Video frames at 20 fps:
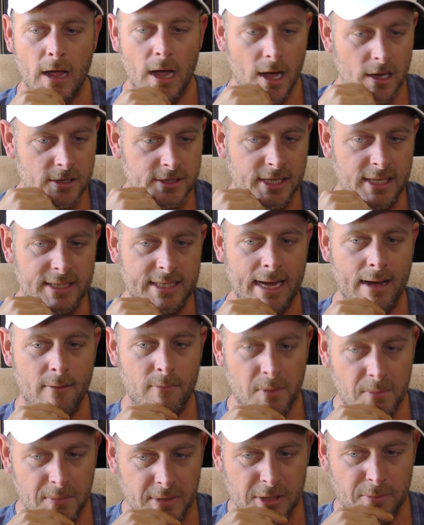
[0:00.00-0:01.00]
I'll sit down
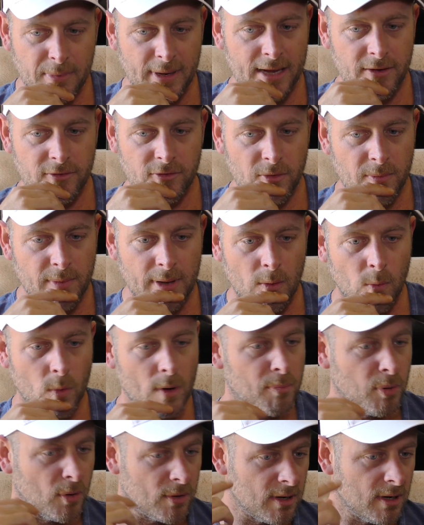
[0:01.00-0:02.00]
with him, explain to him that
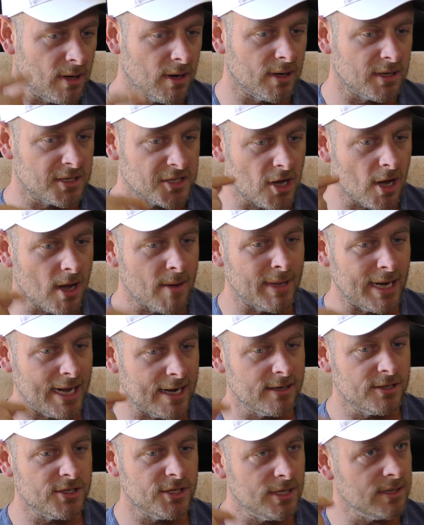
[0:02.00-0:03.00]
we're putting a lot of time and
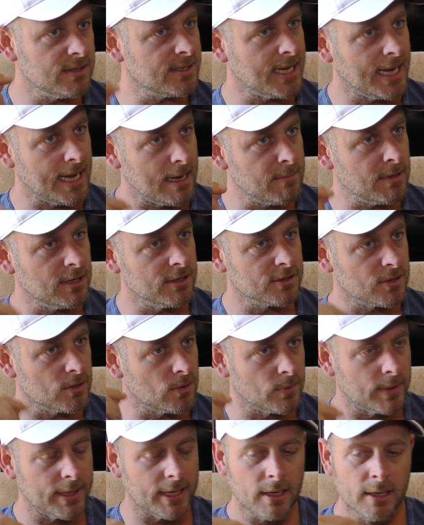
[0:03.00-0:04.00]
energy into him and his
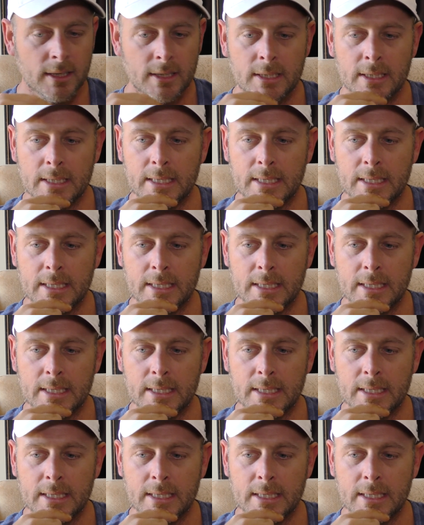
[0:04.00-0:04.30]
career,